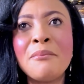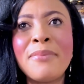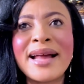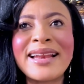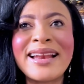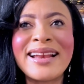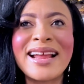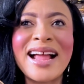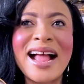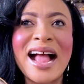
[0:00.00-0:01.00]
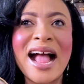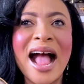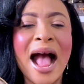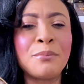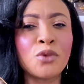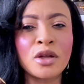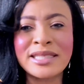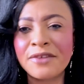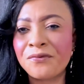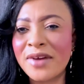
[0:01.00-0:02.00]
But I'm
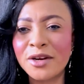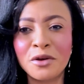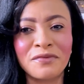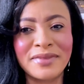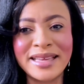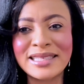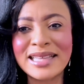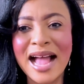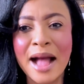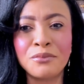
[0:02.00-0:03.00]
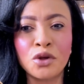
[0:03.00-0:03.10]
not a fan of this. I